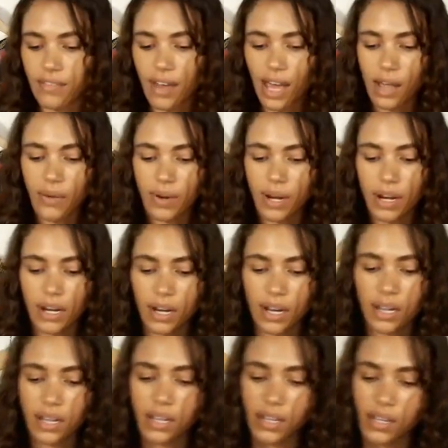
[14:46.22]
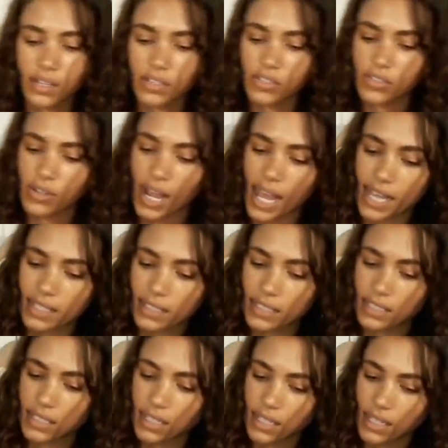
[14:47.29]
our
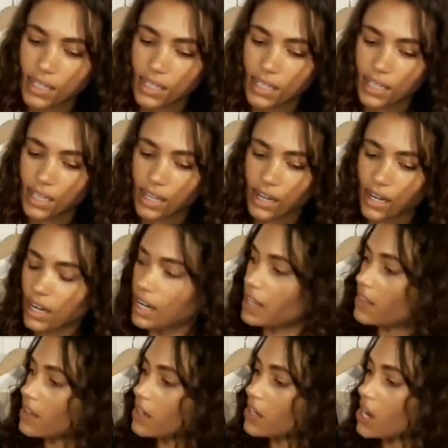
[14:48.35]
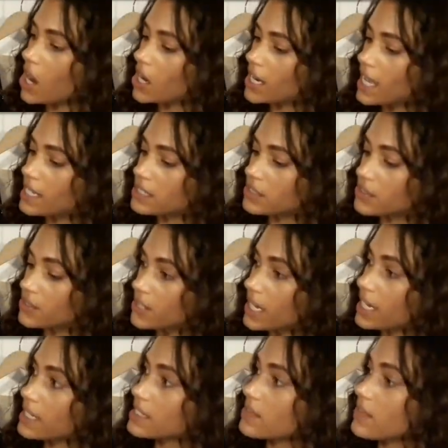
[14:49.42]
dress here in the garnet
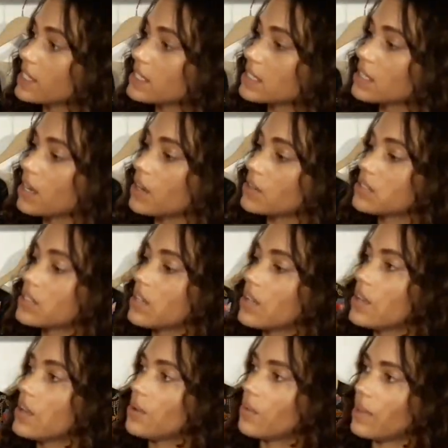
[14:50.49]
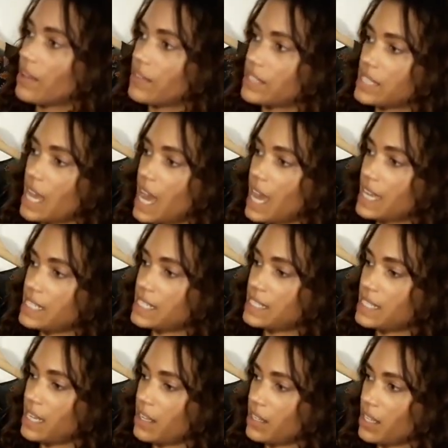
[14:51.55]
Lurex Viscose. We have a tie
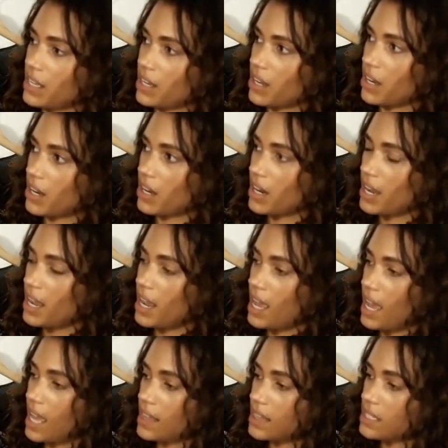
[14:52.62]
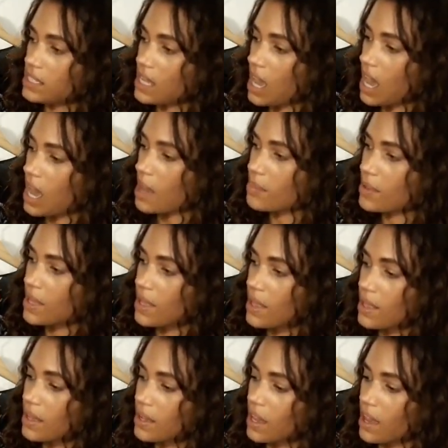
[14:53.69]
detail here at the top,
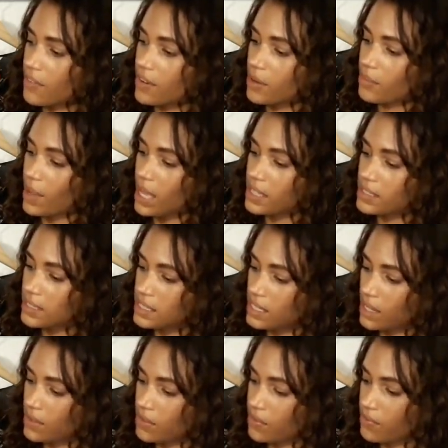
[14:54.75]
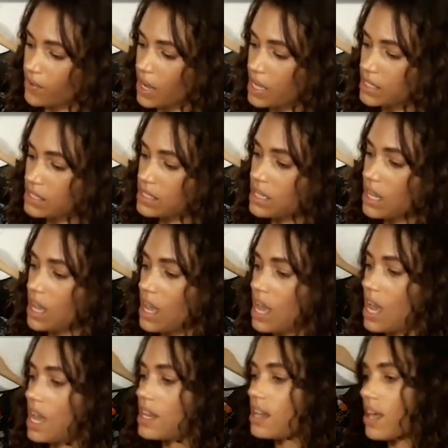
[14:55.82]
covered buttons down the front.
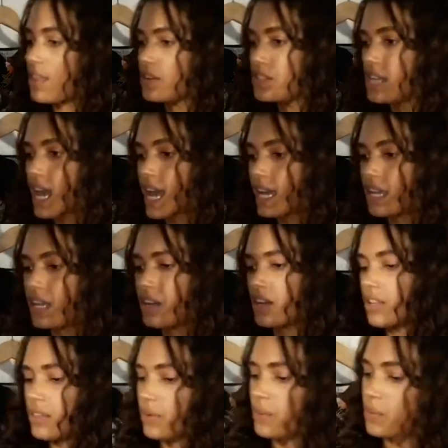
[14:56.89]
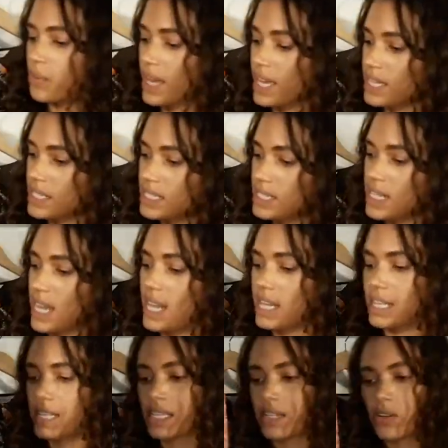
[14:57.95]
another tie here at the waist,
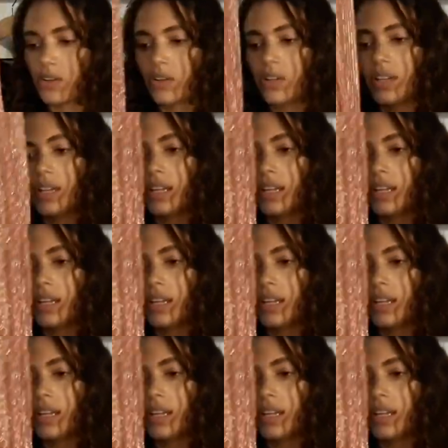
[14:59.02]
and a little